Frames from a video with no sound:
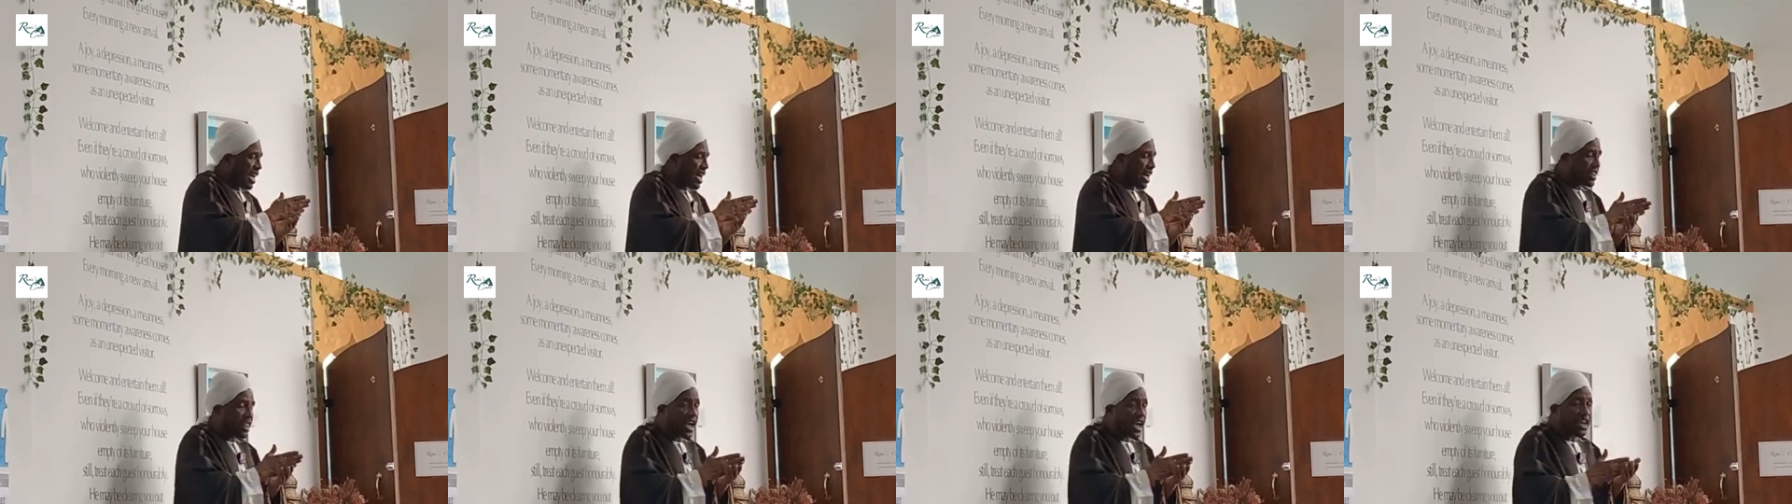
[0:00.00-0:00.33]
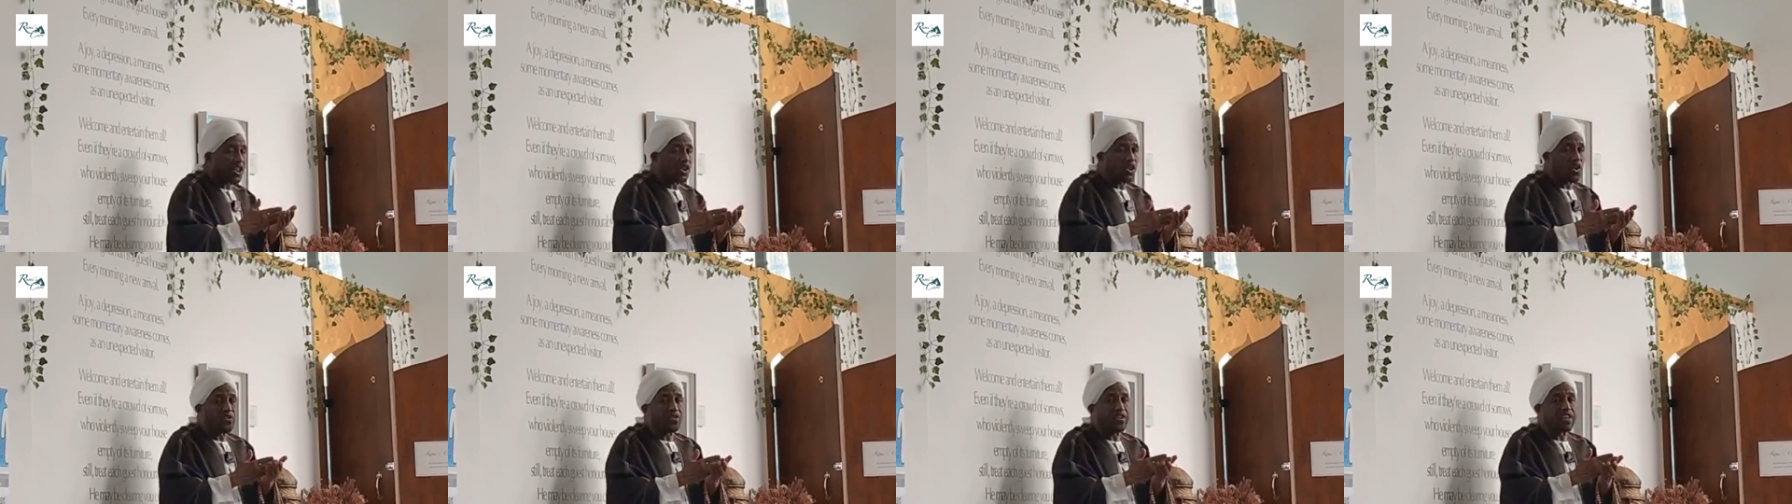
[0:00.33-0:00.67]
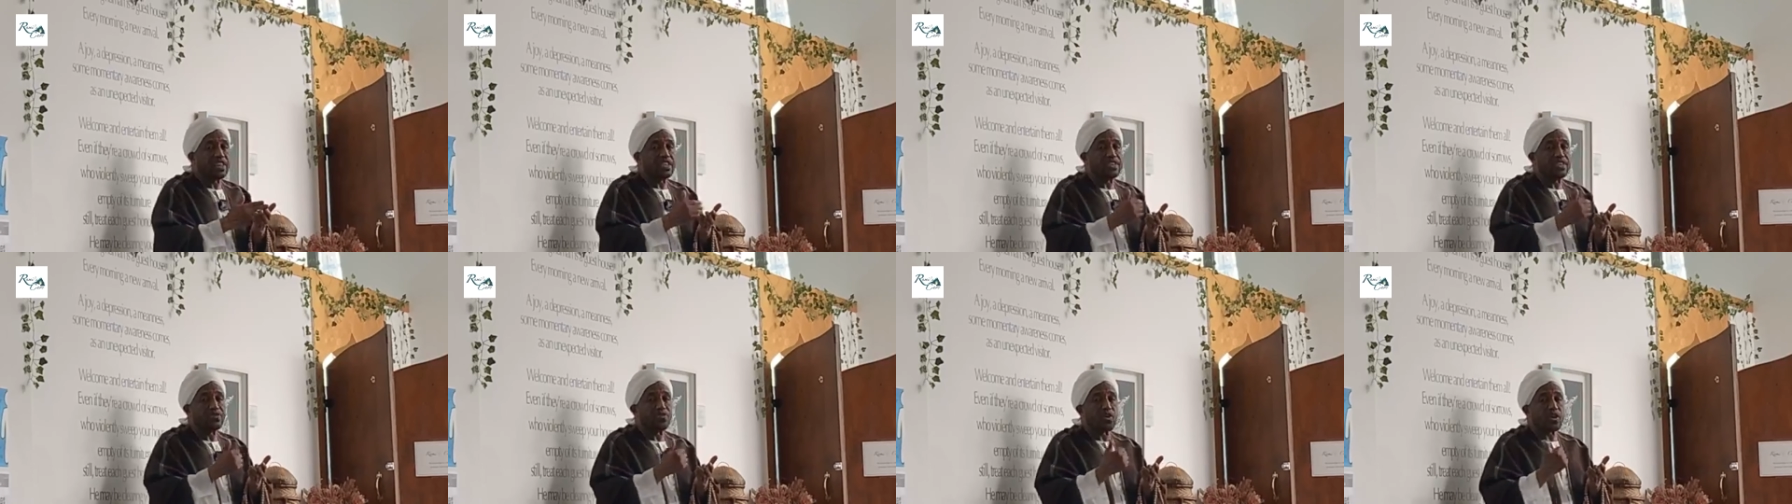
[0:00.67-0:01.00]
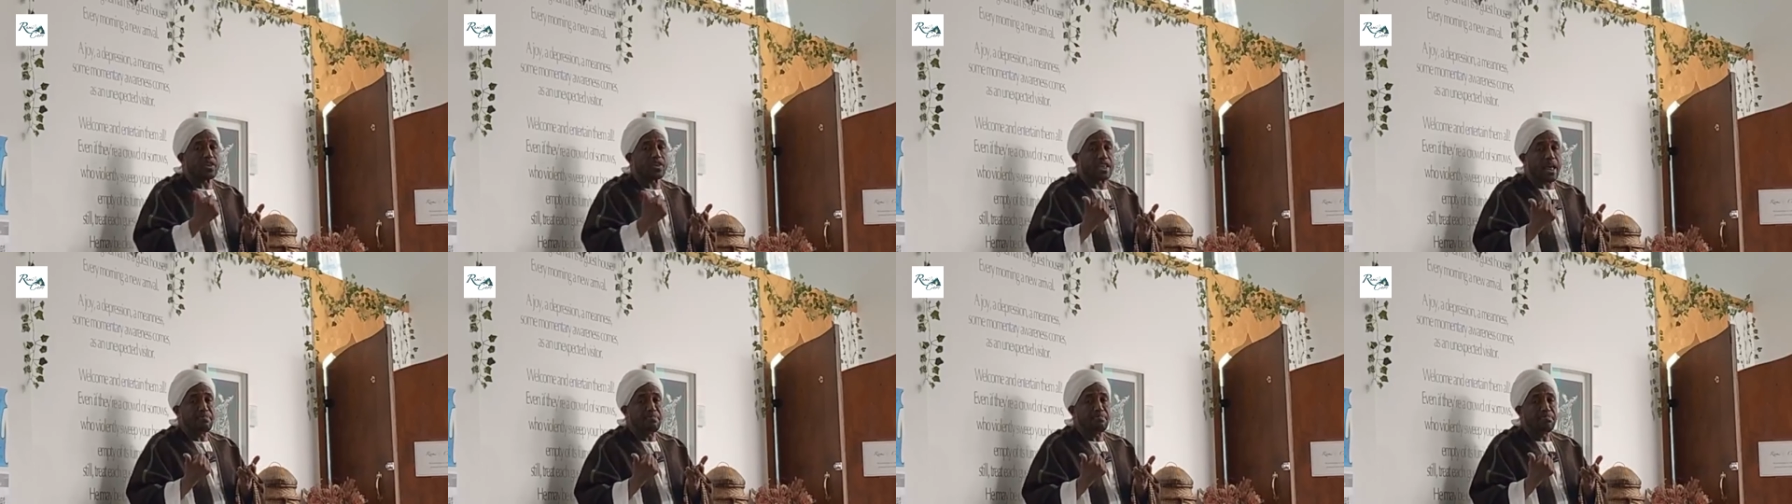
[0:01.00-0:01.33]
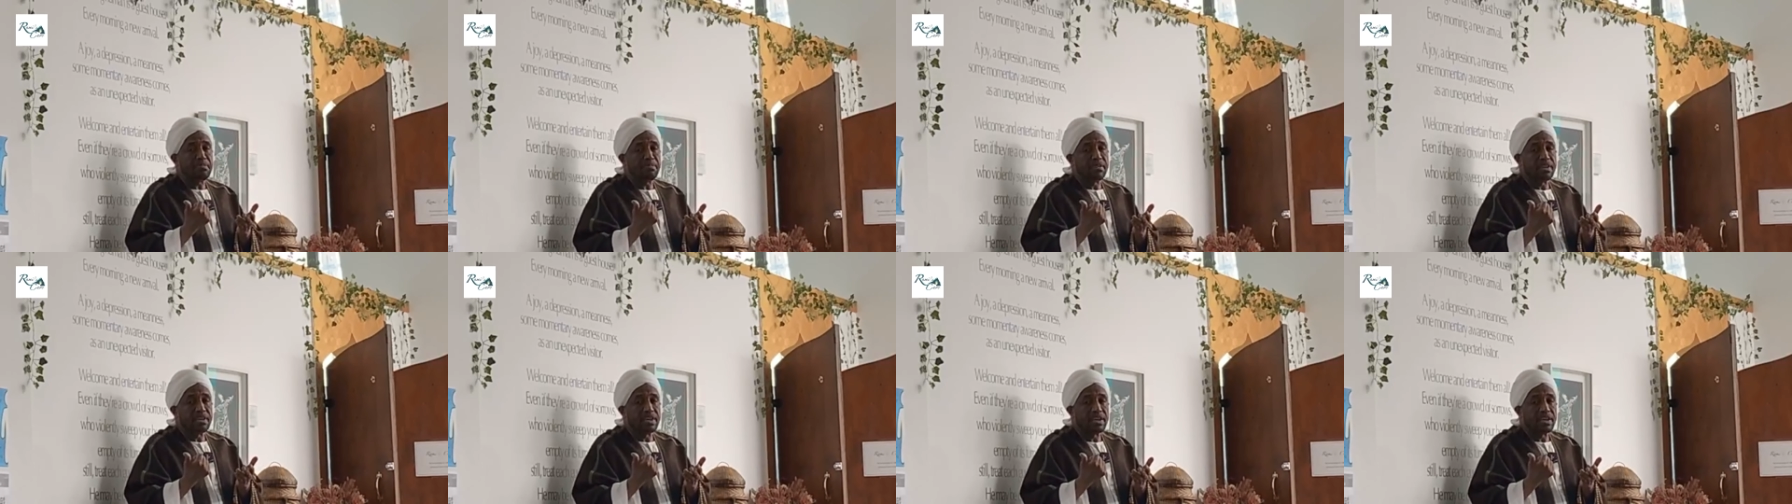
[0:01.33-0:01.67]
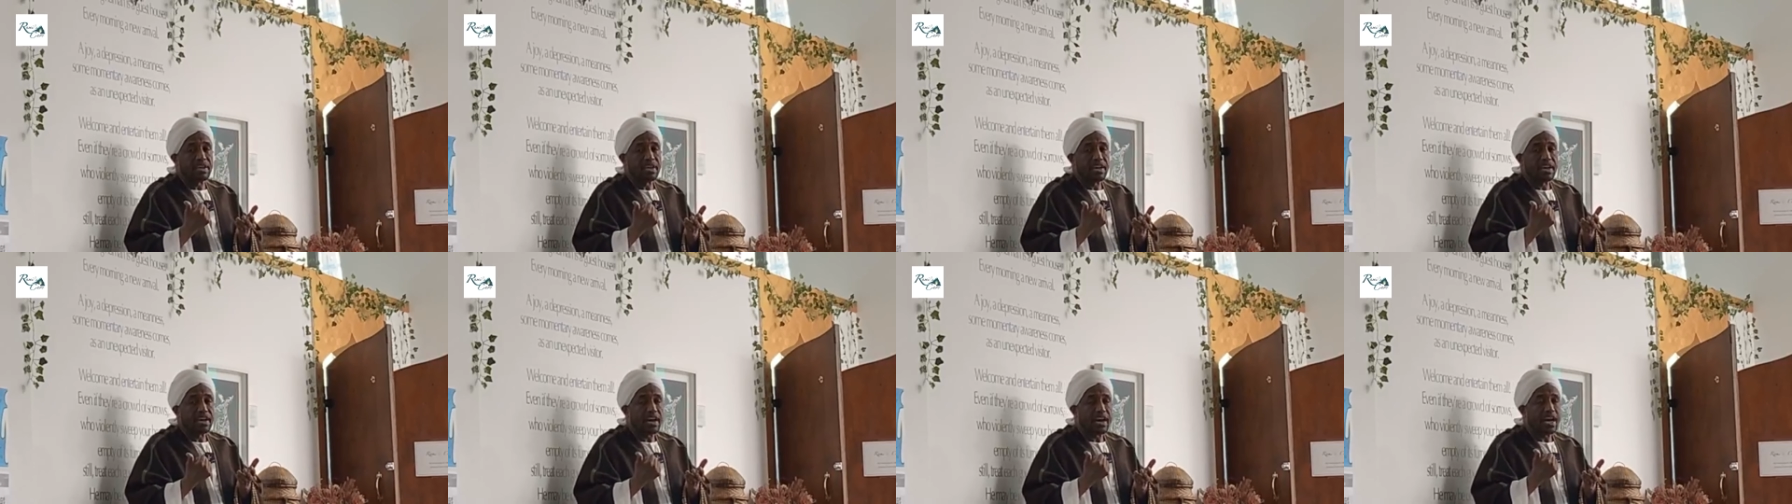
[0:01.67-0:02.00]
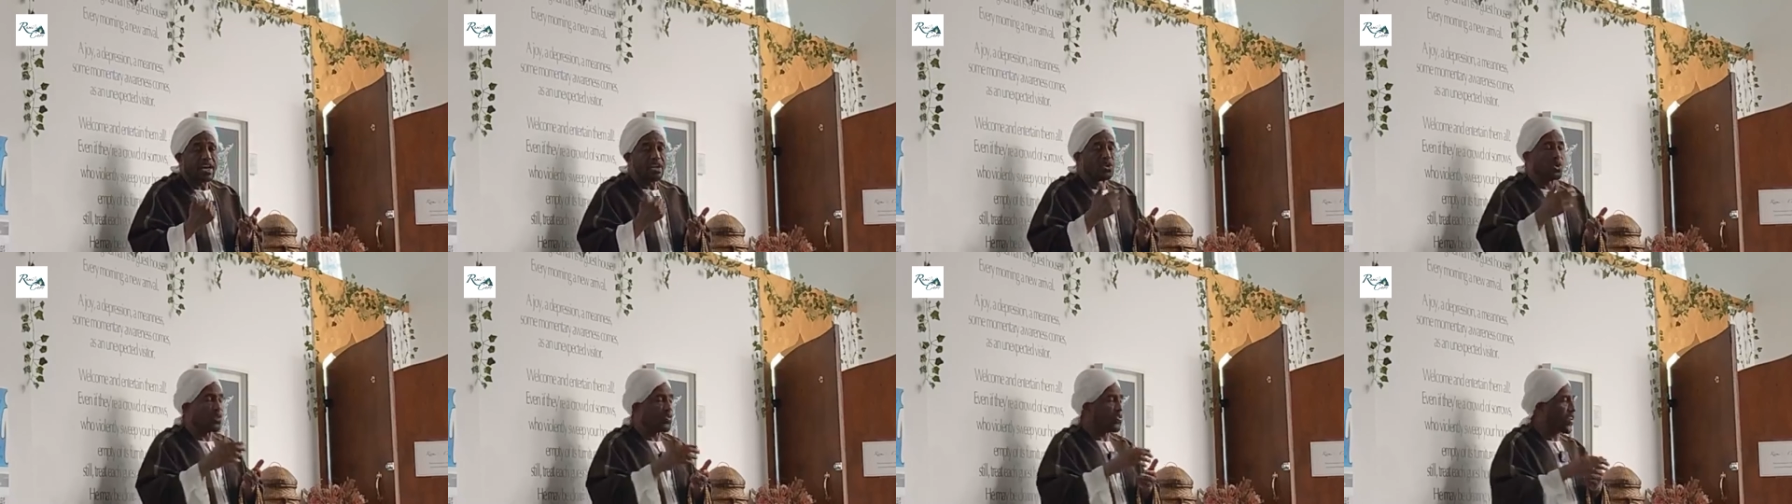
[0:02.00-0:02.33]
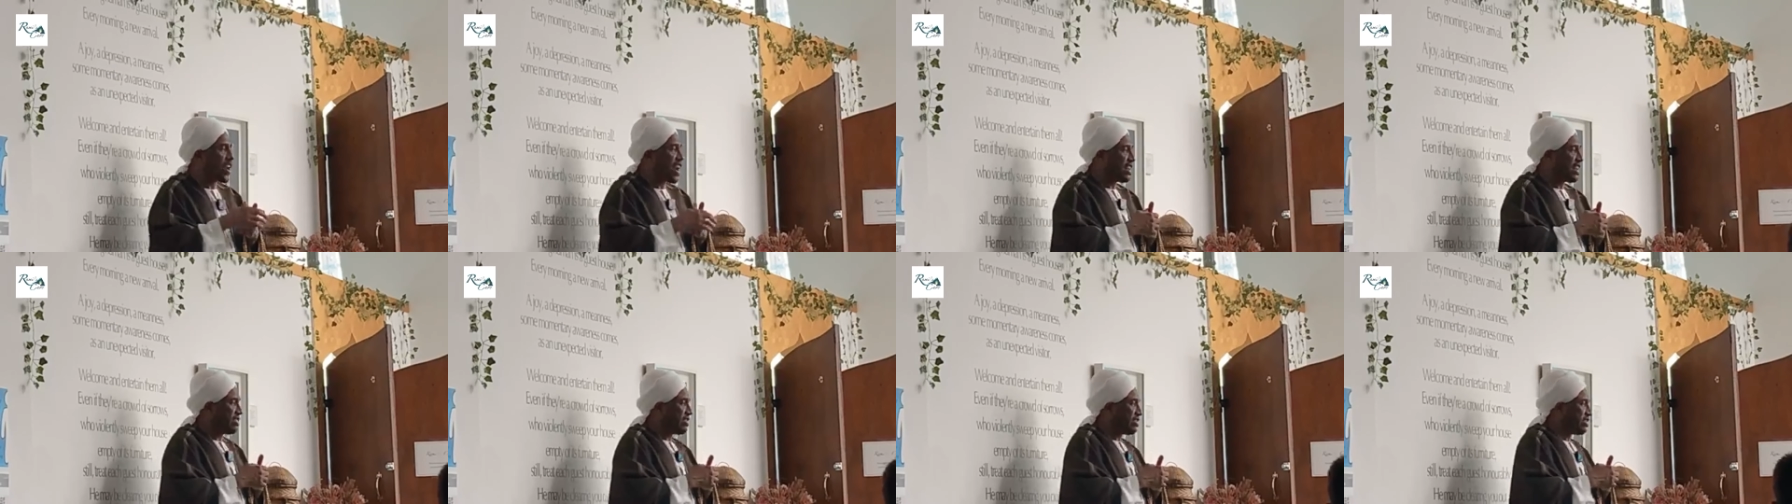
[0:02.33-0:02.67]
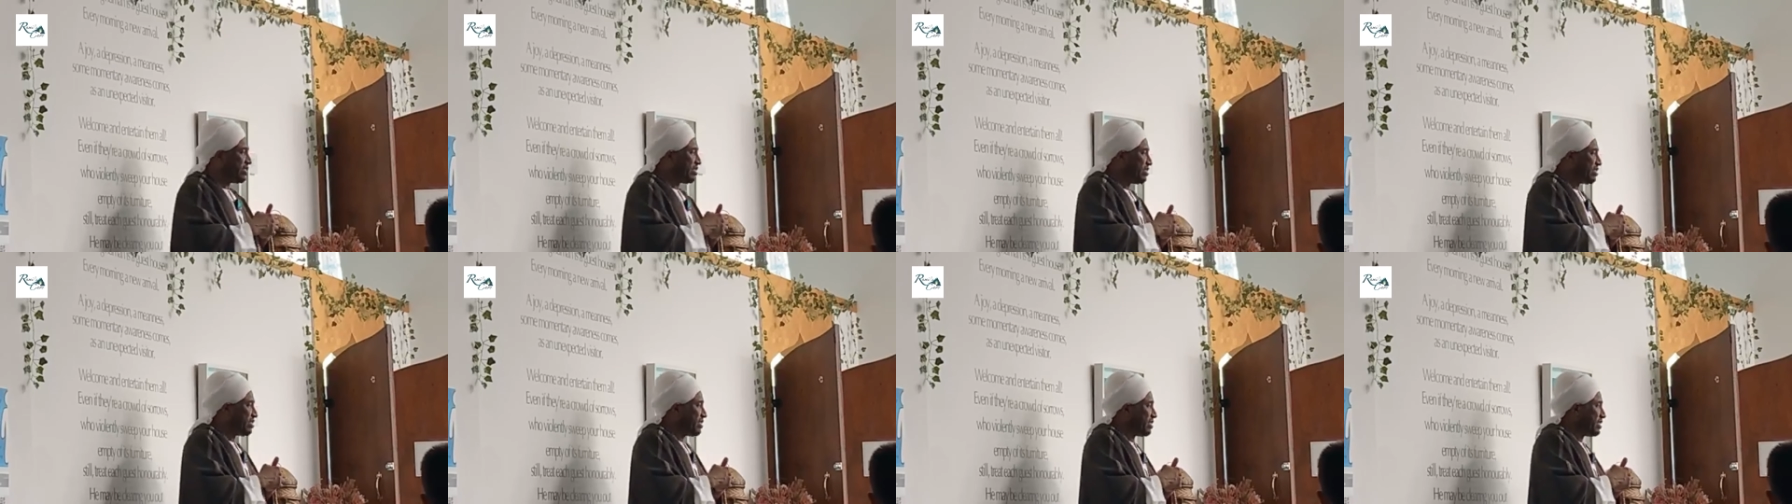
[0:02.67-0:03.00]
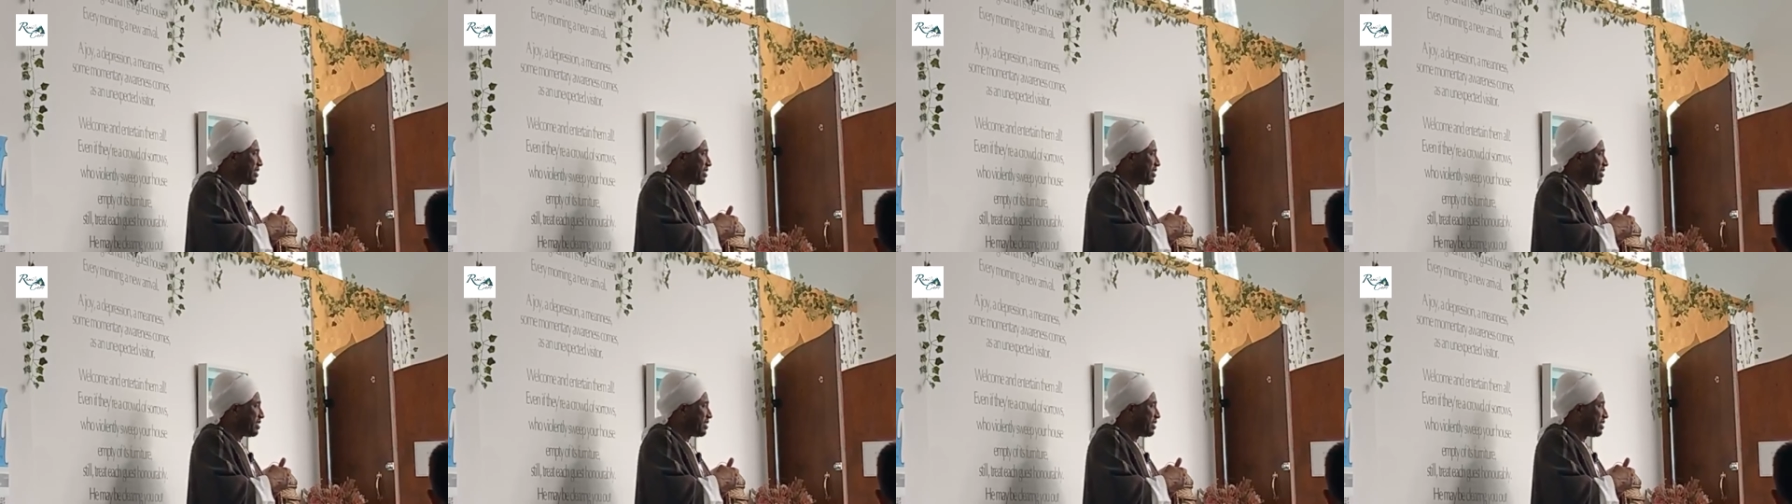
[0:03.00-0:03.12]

a third of it is for them and your friends.